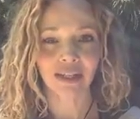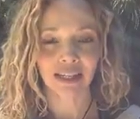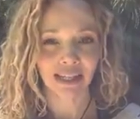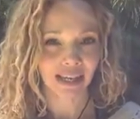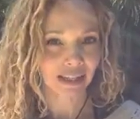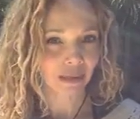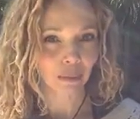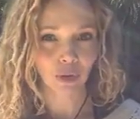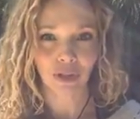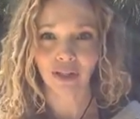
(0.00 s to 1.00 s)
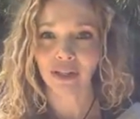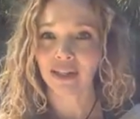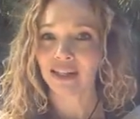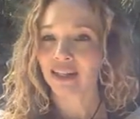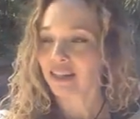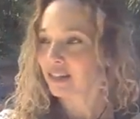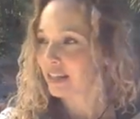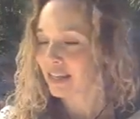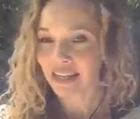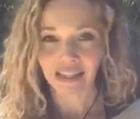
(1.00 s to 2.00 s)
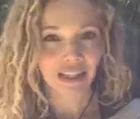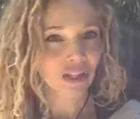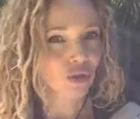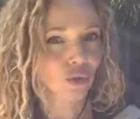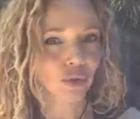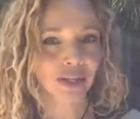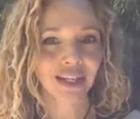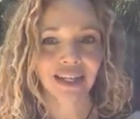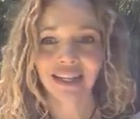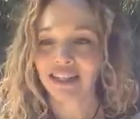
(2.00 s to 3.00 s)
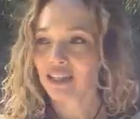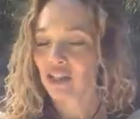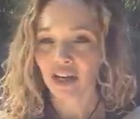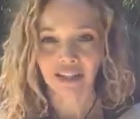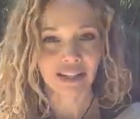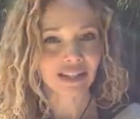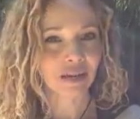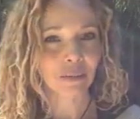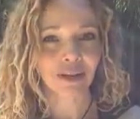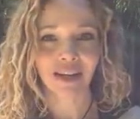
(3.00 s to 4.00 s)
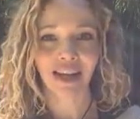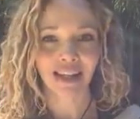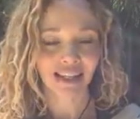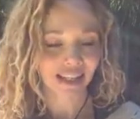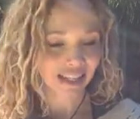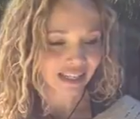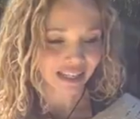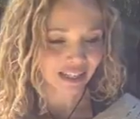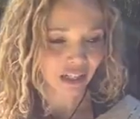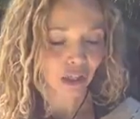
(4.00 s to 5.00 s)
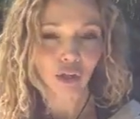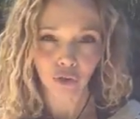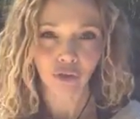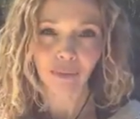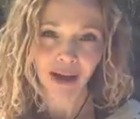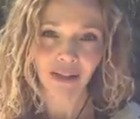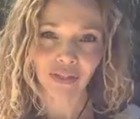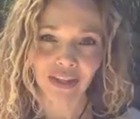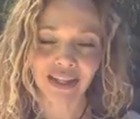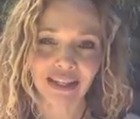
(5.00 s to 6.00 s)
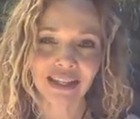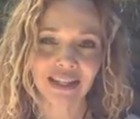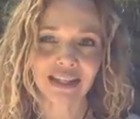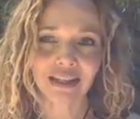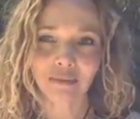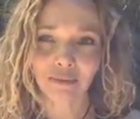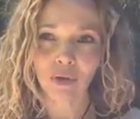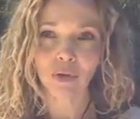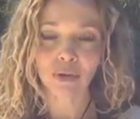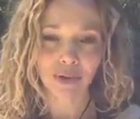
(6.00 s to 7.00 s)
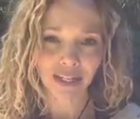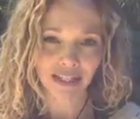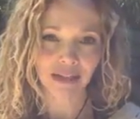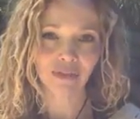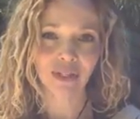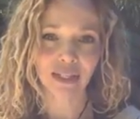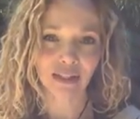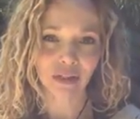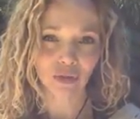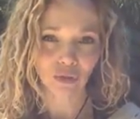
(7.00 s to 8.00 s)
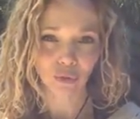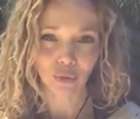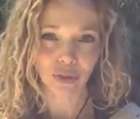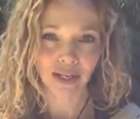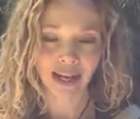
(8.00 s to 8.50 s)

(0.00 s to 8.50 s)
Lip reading: get the book, get the story, talk to somebody, and learn about this. This is the most magnificent story.